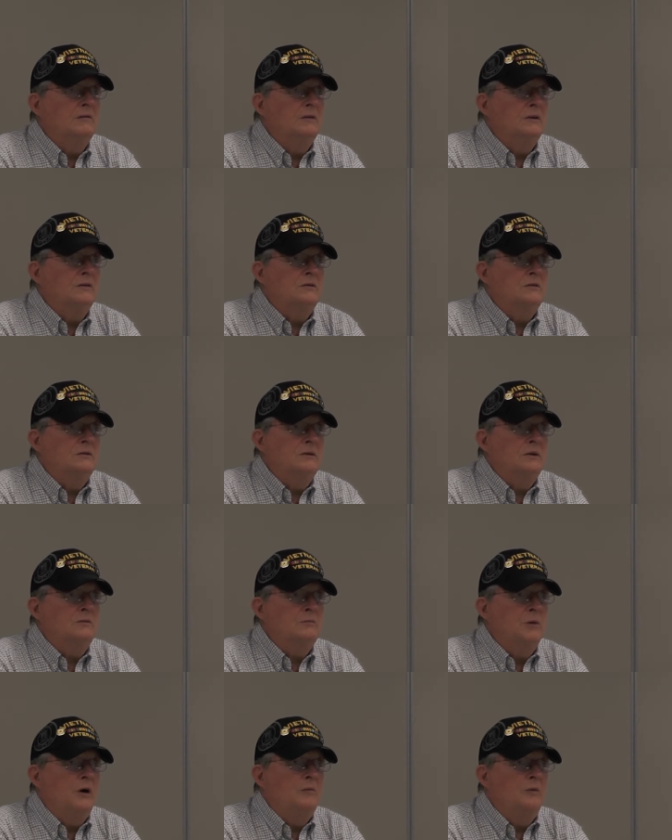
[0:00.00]
was
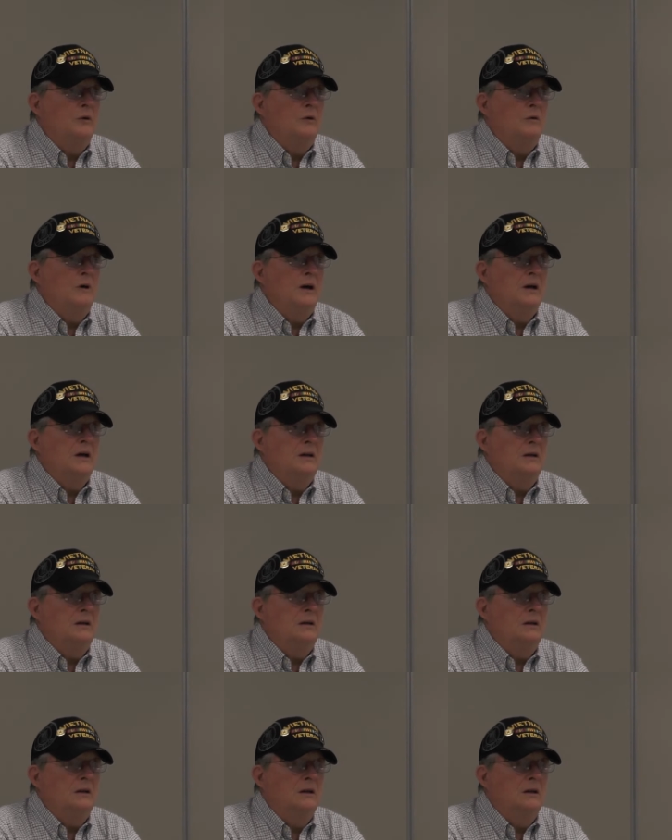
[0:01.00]
just pumping away, and
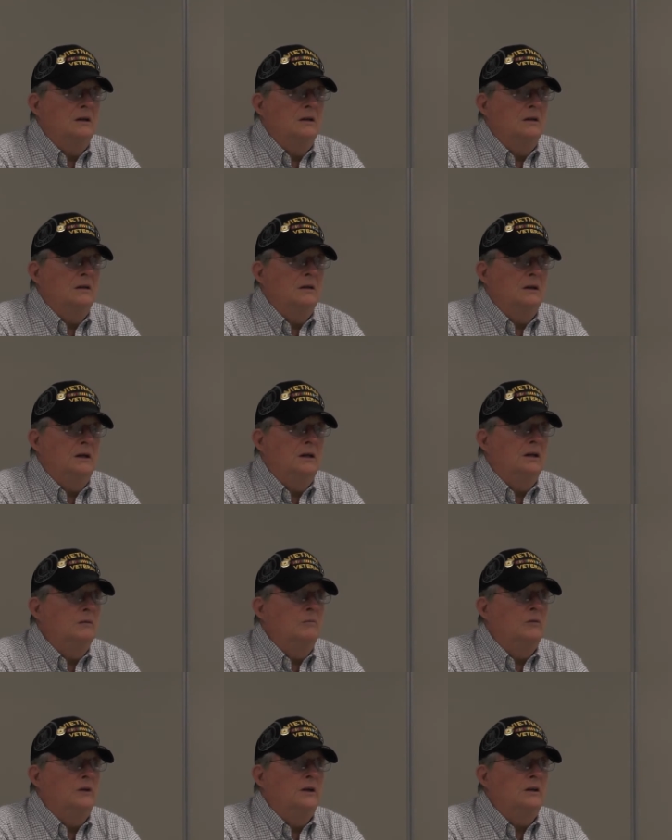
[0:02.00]
he
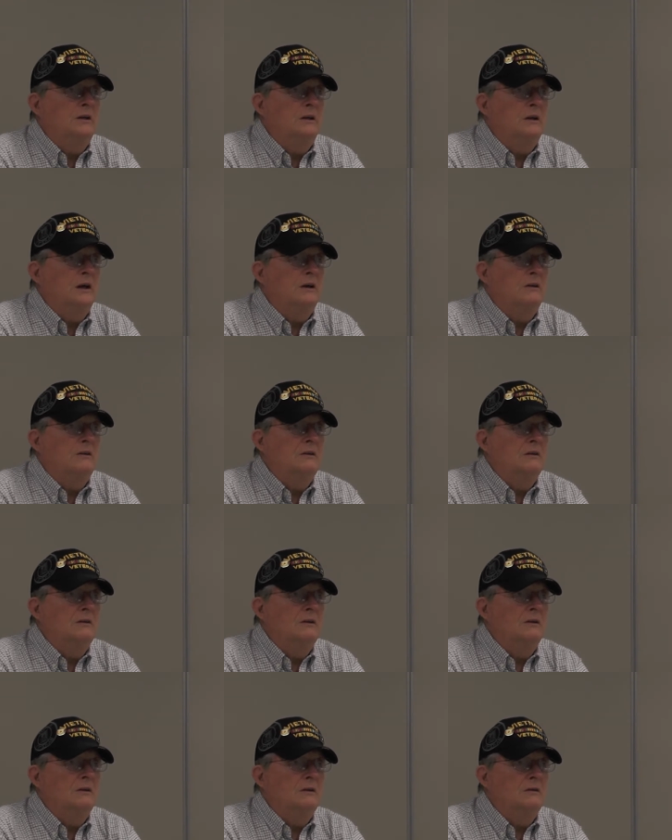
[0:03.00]
didn't bleed to death.
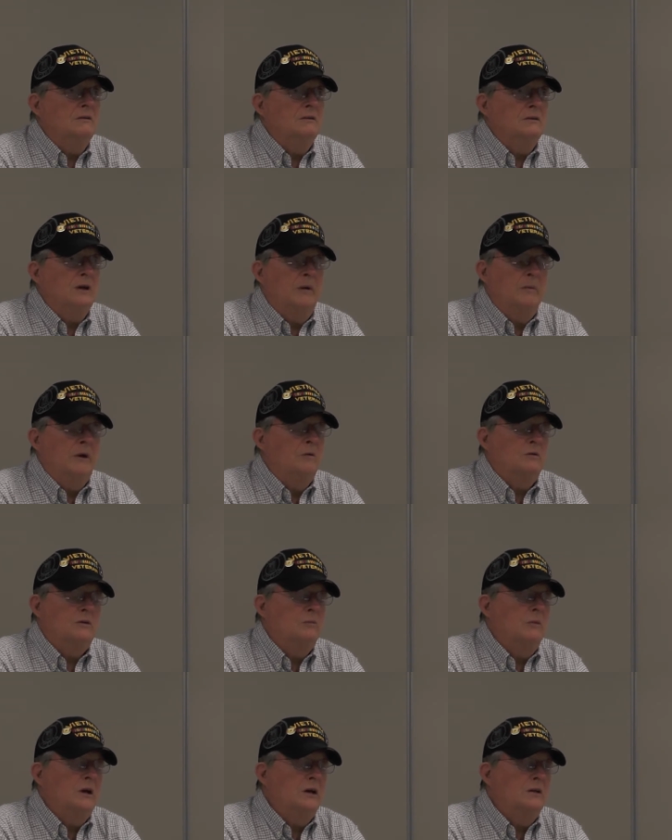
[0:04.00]
You know, I mean, it
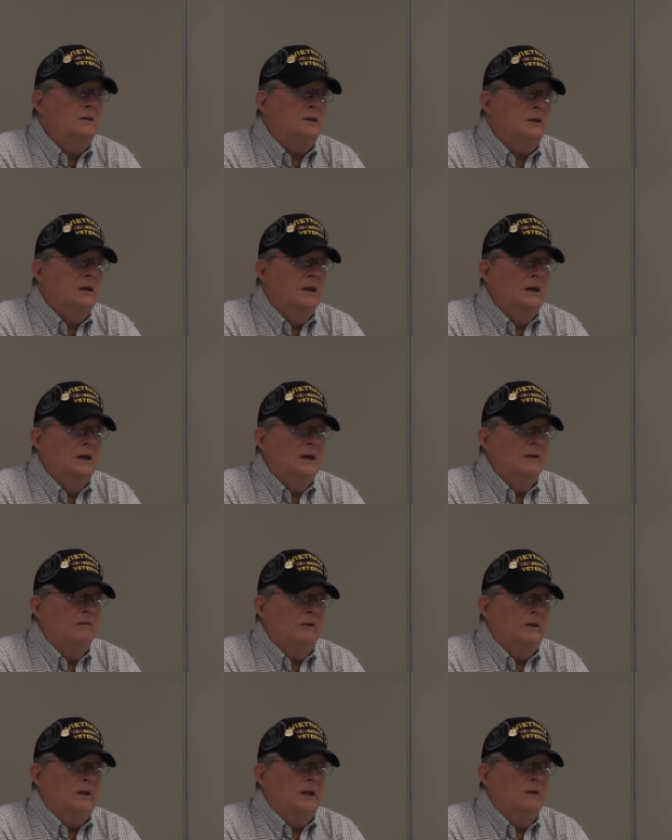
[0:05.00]
was amazing.
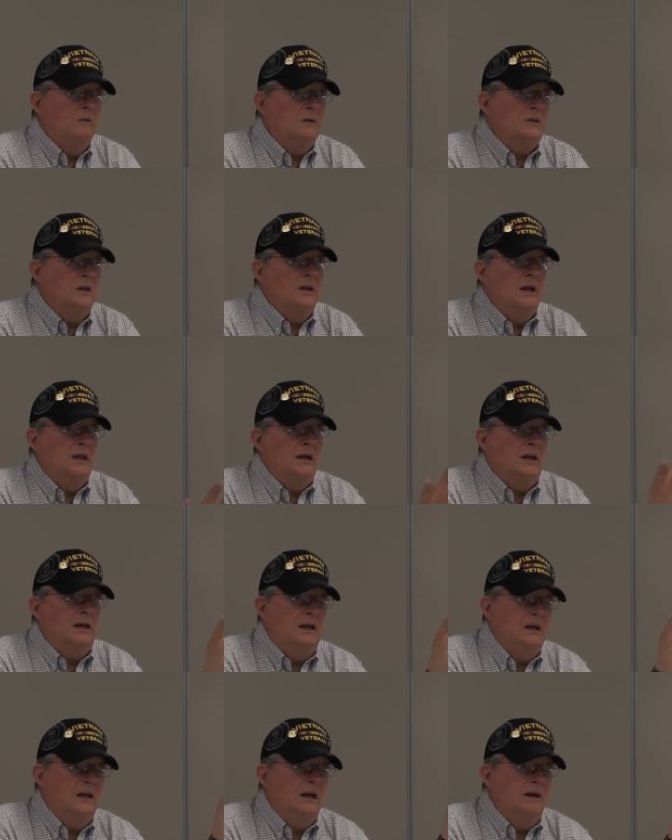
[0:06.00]
But then there was another
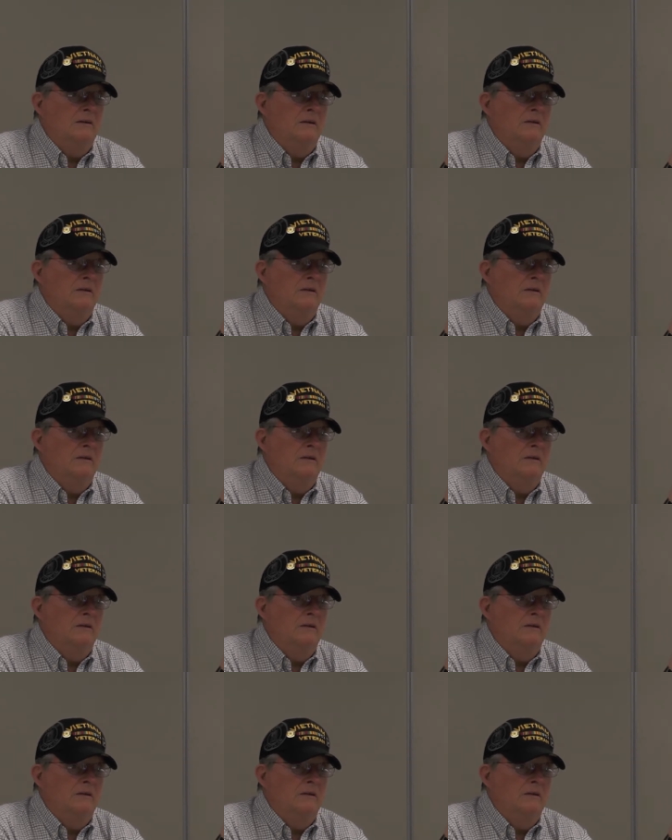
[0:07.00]
kid, I